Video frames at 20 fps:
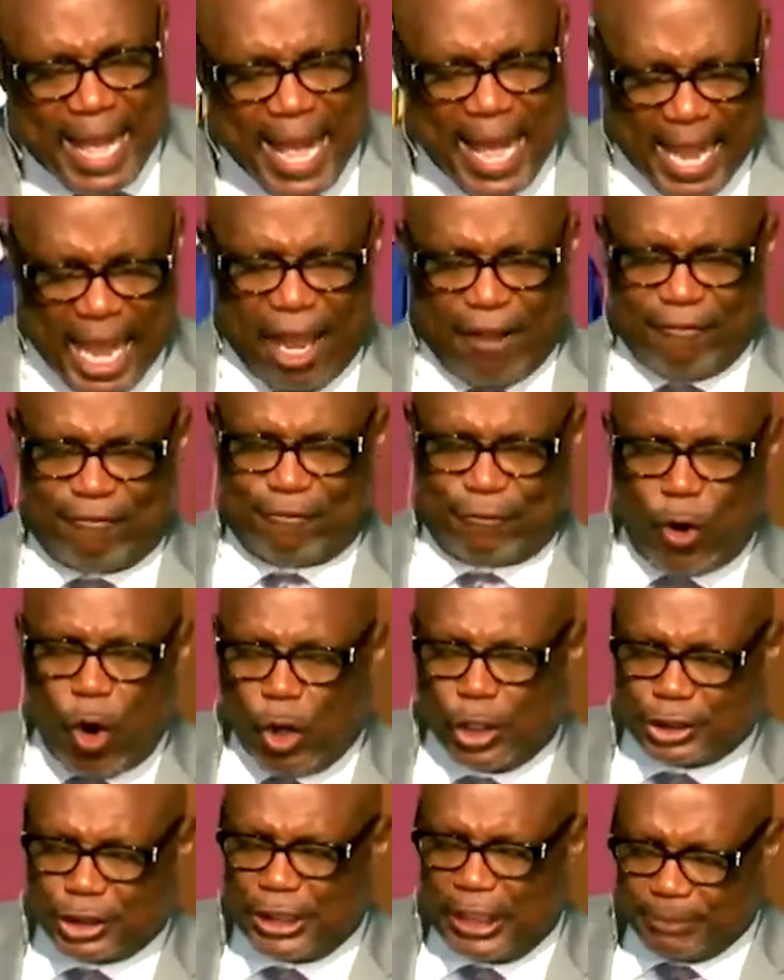and
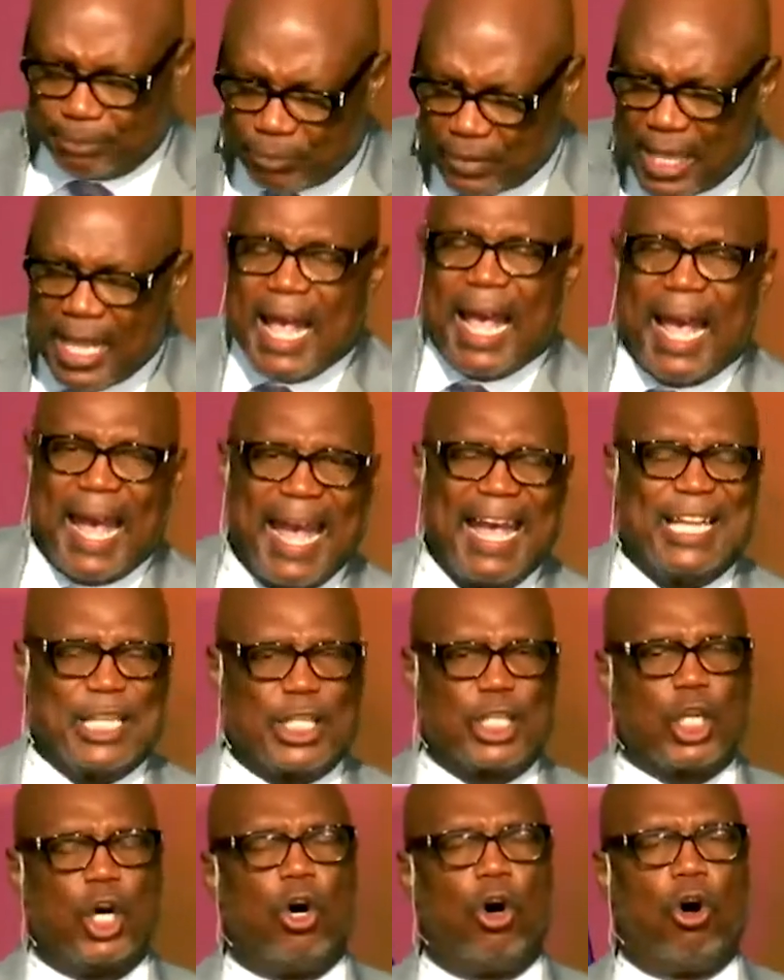fortune and
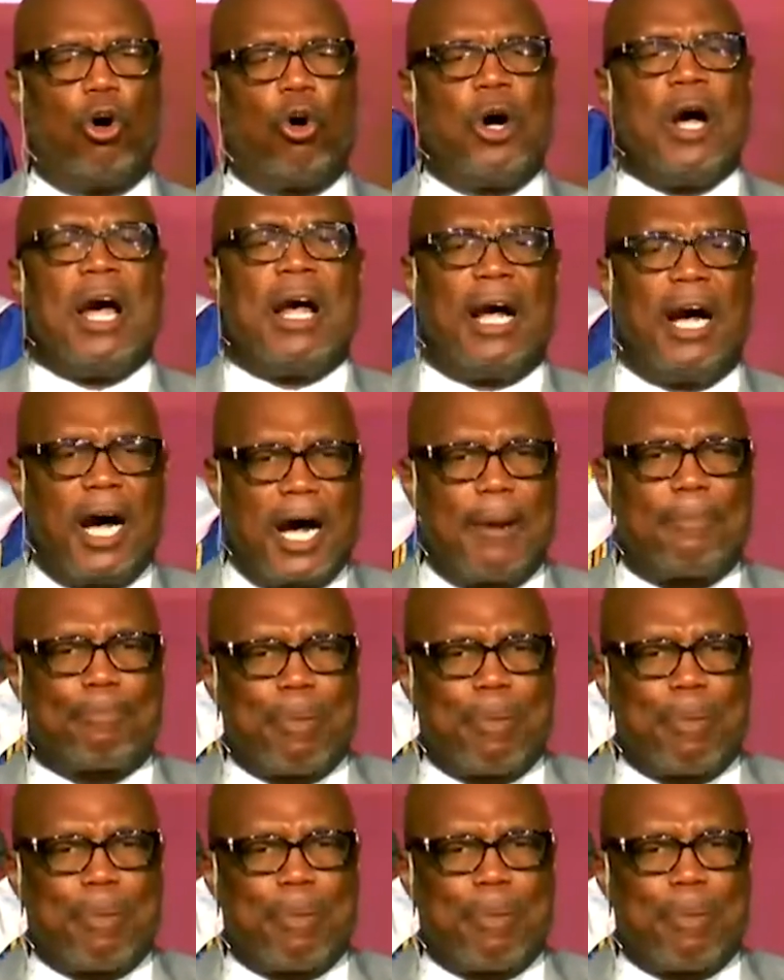so uh,